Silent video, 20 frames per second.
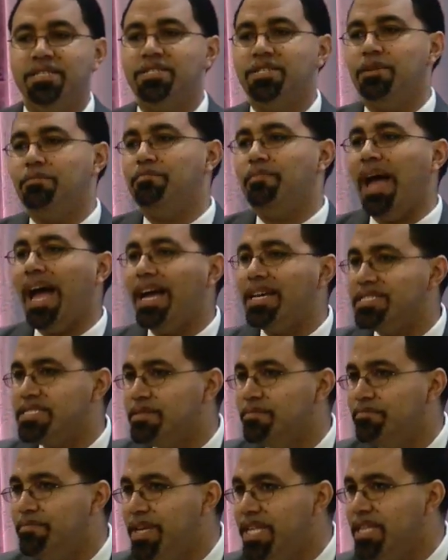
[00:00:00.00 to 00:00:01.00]
to
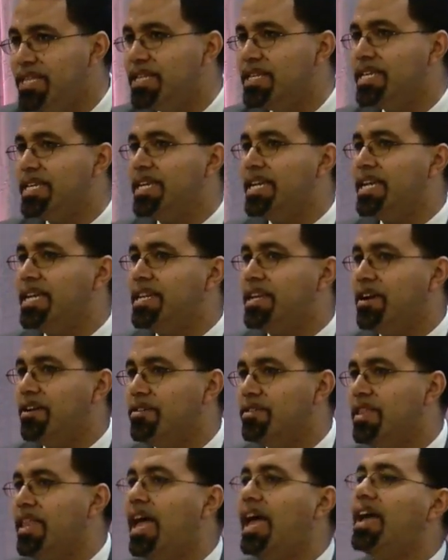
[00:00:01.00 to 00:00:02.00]
possibility in
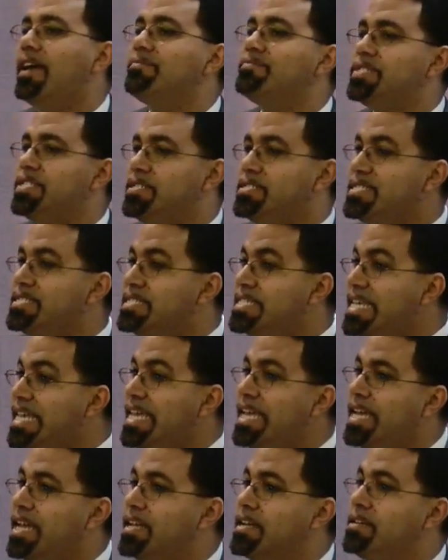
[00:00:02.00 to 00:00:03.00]
our lives, to
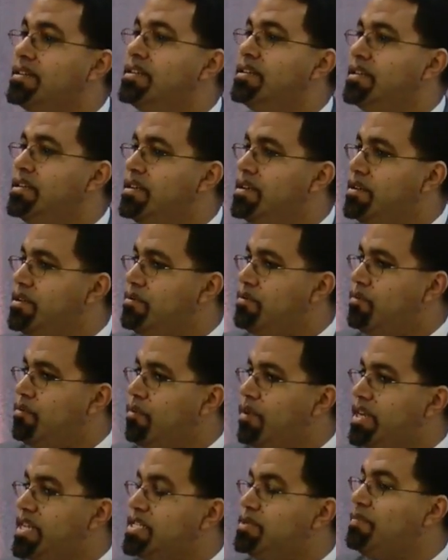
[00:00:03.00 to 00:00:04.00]
seeing
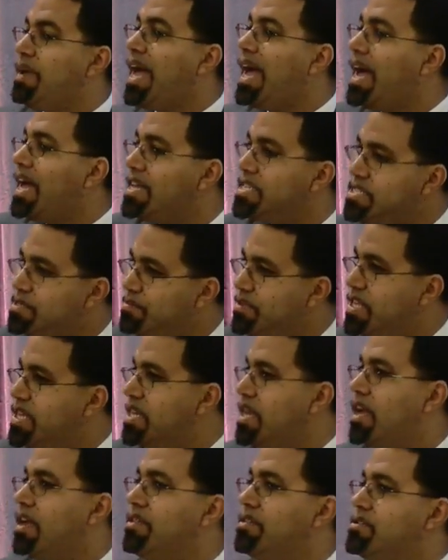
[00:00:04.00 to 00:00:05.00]
what is possible
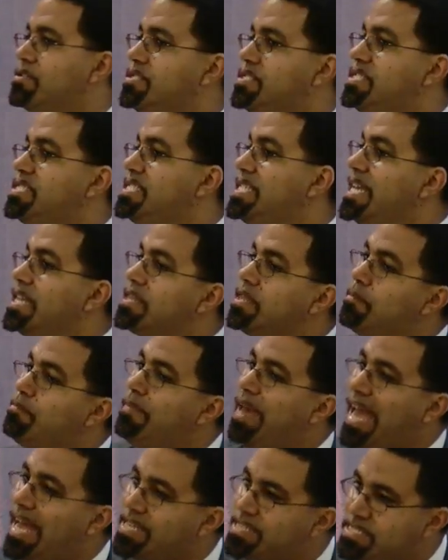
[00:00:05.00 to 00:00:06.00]
in others, to seeing the
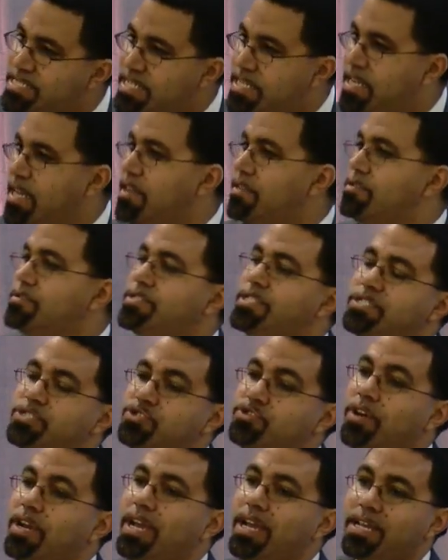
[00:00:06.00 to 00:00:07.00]
best in others, and
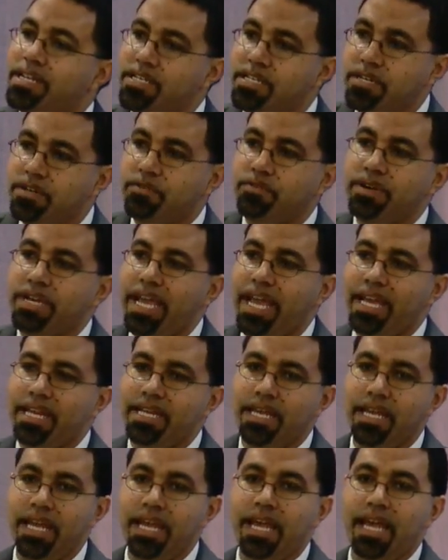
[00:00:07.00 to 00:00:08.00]
trying to
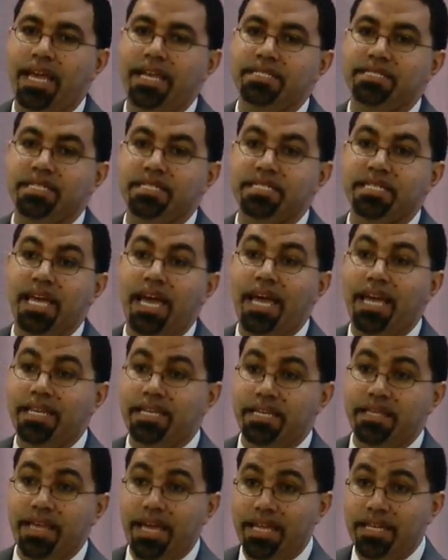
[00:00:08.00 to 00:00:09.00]
create a
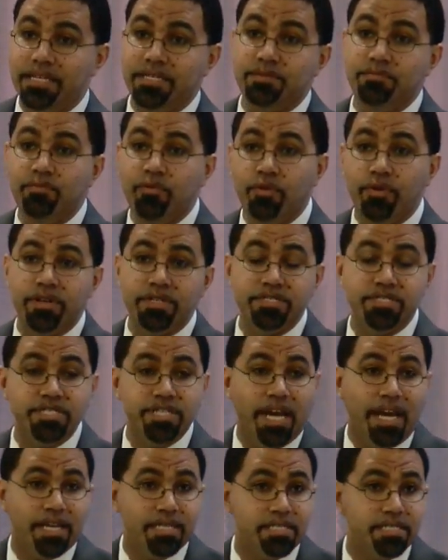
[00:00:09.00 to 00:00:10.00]
society that is more
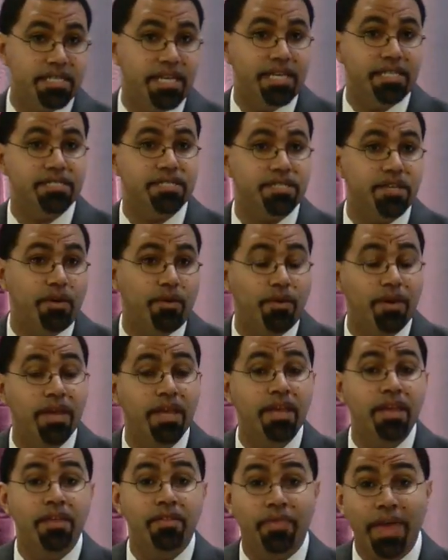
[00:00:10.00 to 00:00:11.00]
just. And so
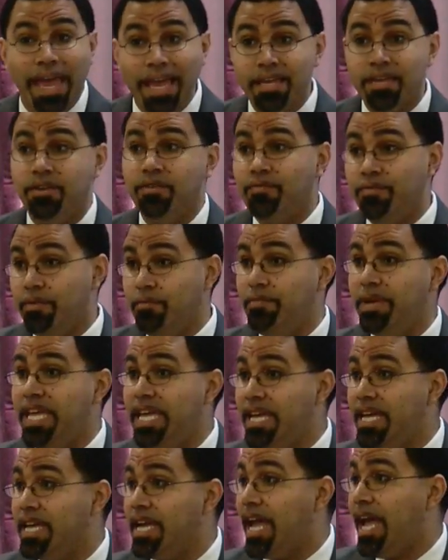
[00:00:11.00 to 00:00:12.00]
thank you for
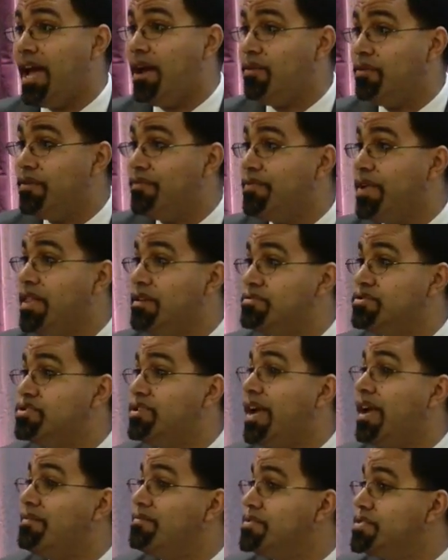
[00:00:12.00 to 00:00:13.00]
being our fellow
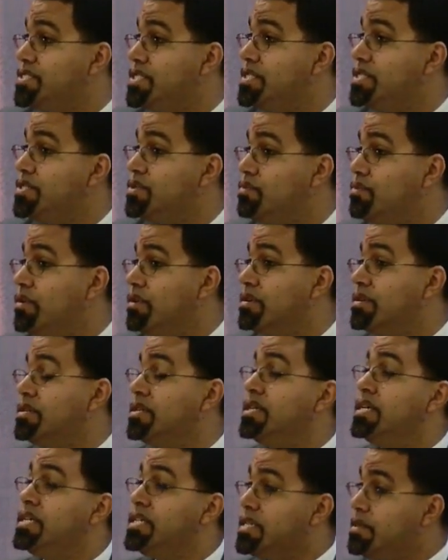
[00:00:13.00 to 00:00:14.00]
travelers in this work
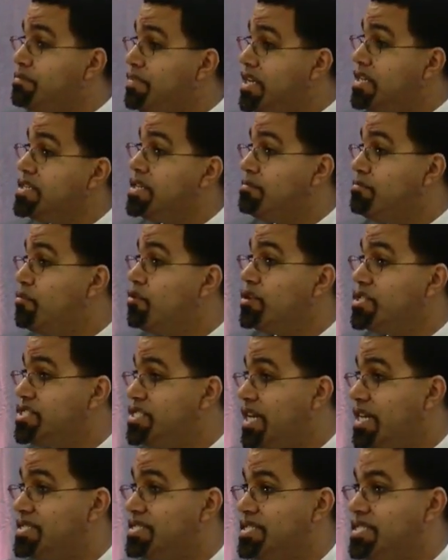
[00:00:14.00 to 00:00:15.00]
to build a more
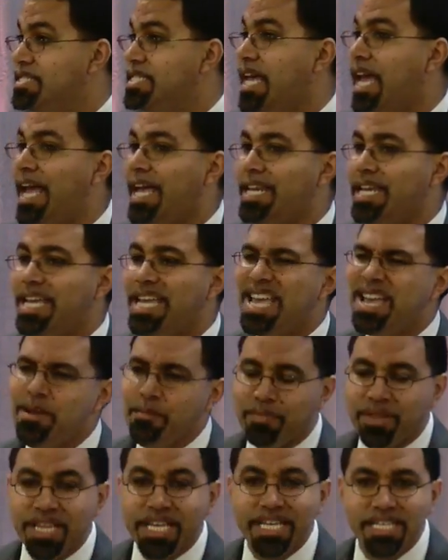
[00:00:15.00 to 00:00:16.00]
just society.
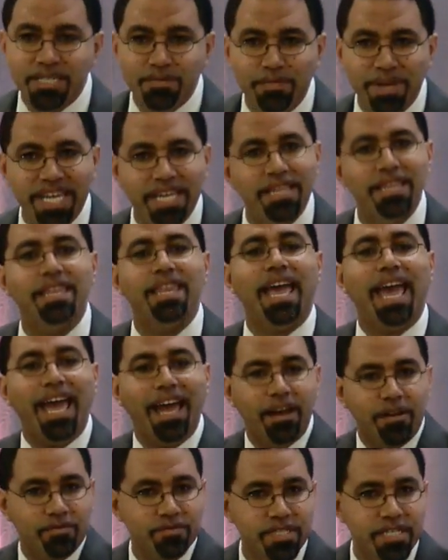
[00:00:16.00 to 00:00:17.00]
Please be
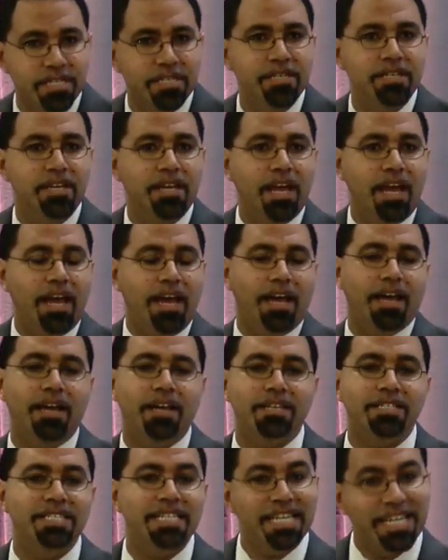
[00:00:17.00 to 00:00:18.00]
loud
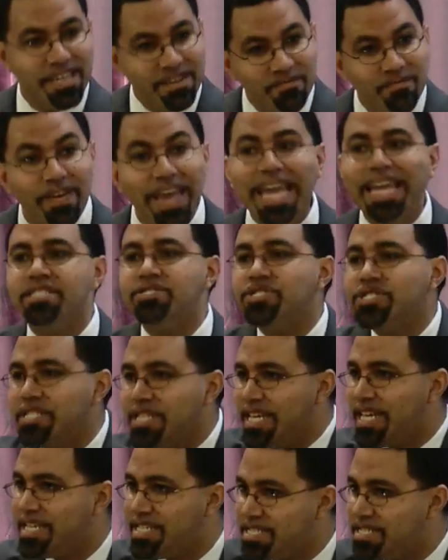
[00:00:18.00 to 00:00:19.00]

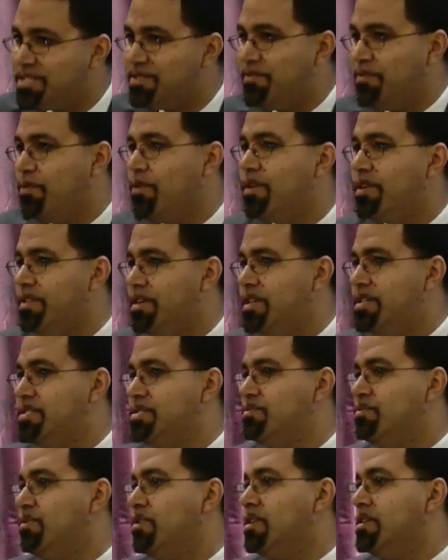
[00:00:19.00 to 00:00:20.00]
evangelists for
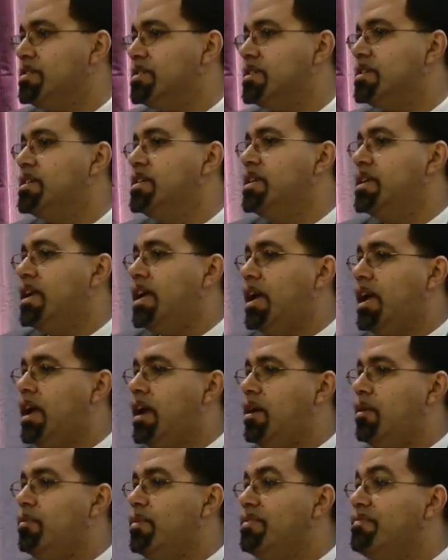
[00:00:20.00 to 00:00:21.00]
this work.
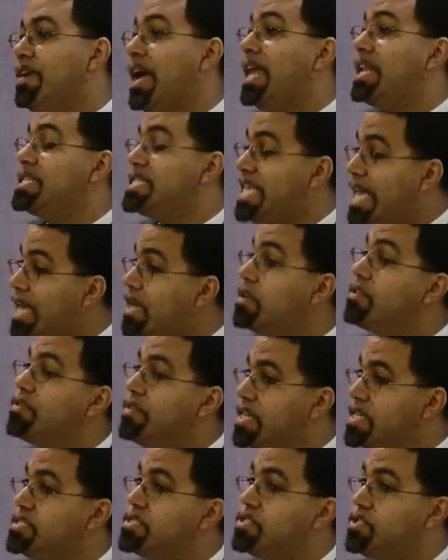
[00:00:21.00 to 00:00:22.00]
We've got to tell
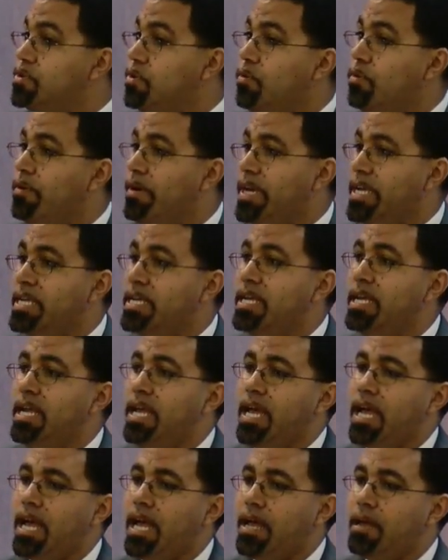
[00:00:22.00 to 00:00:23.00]
this story
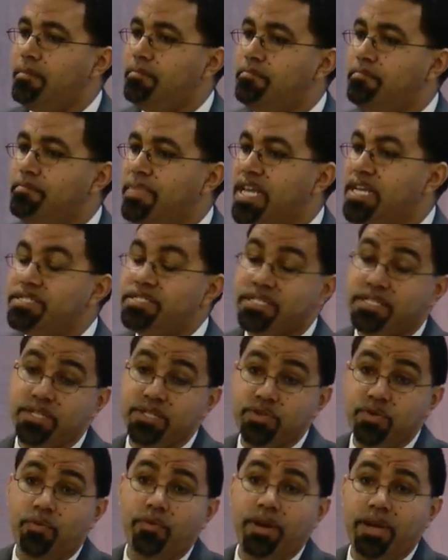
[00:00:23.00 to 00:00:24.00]
because it's a
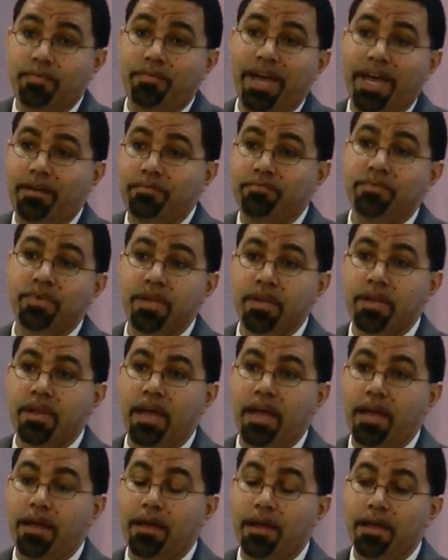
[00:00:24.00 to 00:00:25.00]
story about
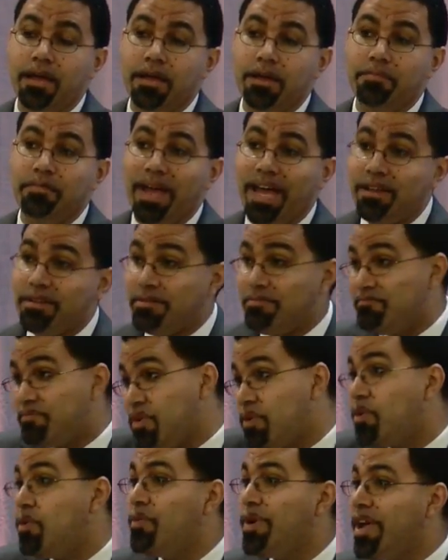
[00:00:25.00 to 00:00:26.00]

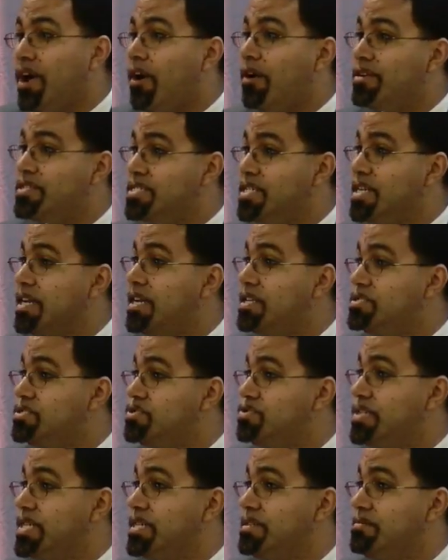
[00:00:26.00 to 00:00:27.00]
who we are as a
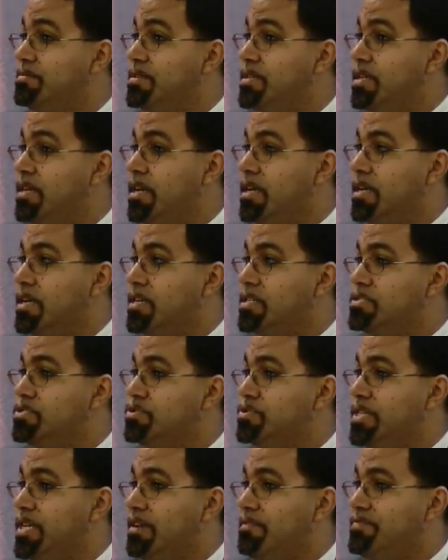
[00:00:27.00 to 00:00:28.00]

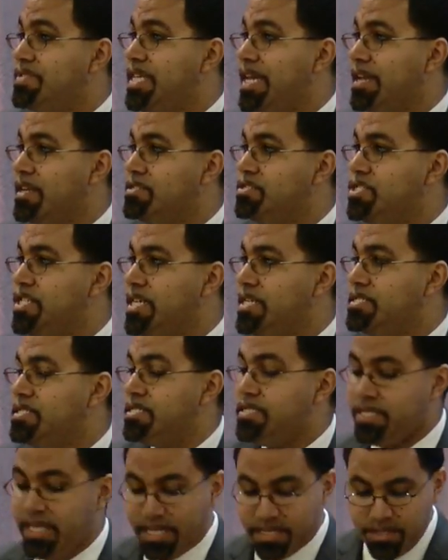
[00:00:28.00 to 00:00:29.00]
country of second
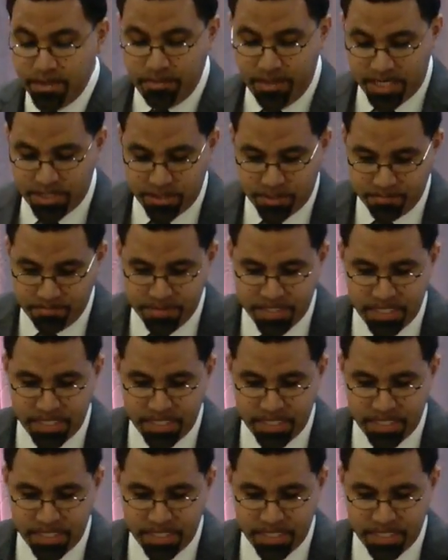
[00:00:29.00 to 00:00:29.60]
chances. Thanks so much.